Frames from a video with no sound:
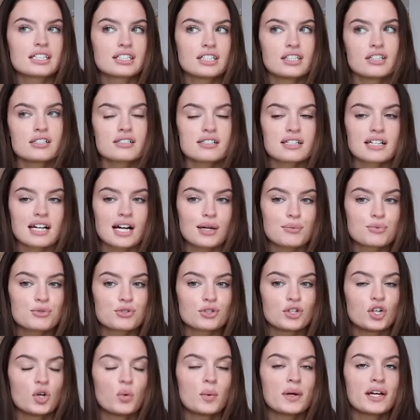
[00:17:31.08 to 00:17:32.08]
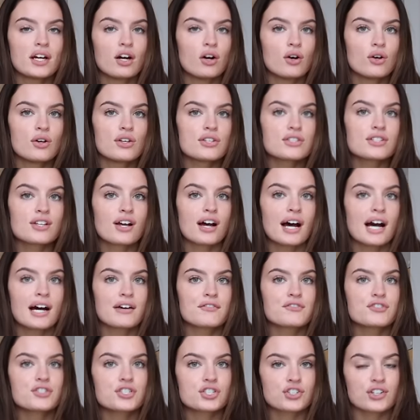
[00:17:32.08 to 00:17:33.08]
Cozy Capsule, we also
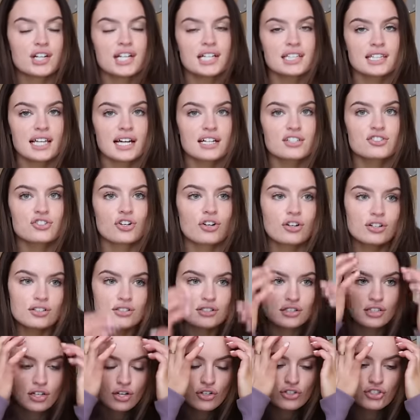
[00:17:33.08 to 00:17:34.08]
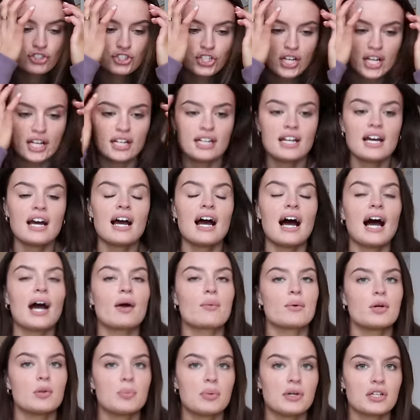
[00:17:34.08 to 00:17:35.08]
have straight leg joggers launching. I
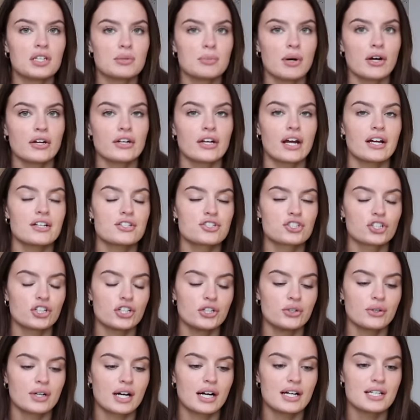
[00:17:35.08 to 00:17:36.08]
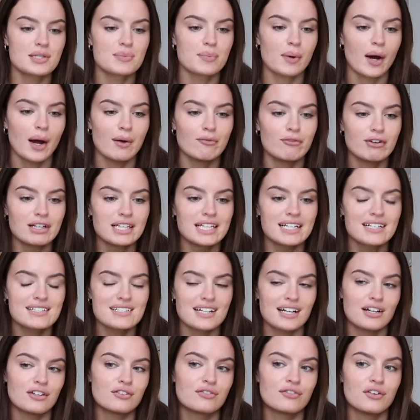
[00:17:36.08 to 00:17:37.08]
will put them on and show you guys, but I'm really
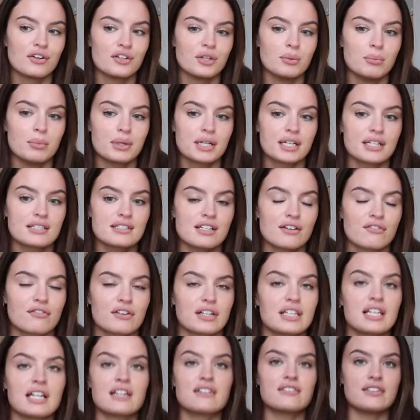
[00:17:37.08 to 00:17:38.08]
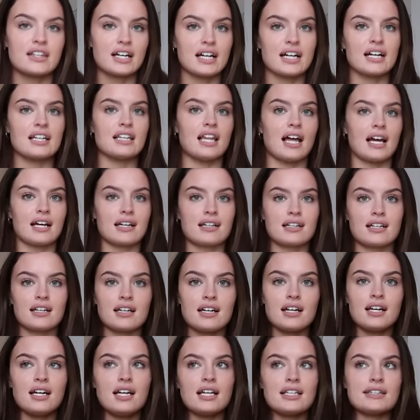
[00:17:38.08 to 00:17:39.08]
excited for them because I feel like they're, like,
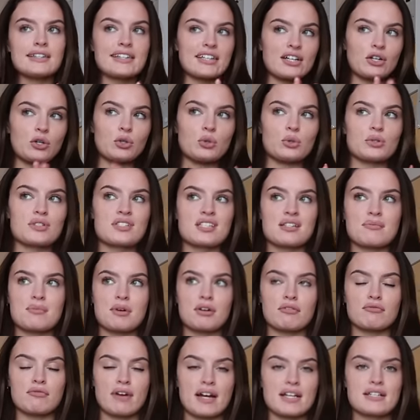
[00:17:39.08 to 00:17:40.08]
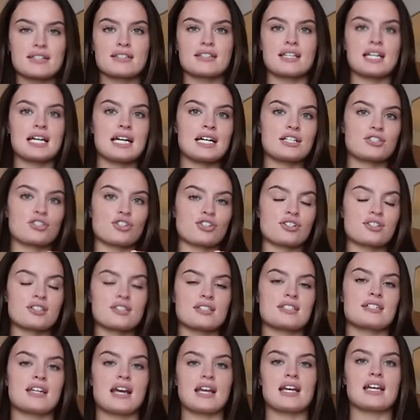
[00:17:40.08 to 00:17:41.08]
the ultimate rest day,
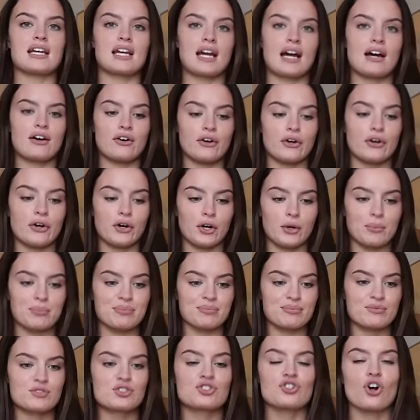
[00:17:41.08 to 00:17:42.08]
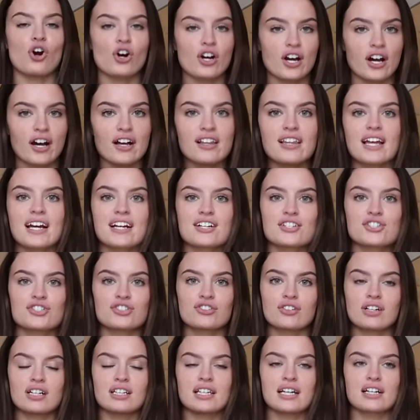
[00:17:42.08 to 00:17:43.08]
just staying at home jogger, like a
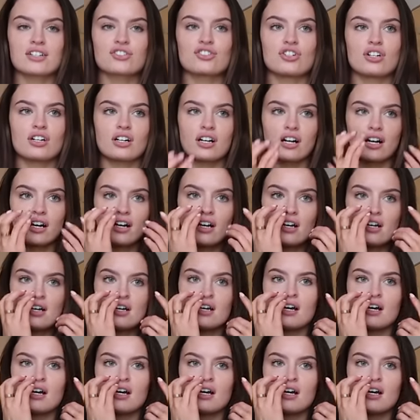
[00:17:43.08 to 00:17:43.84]
straight leg jogger.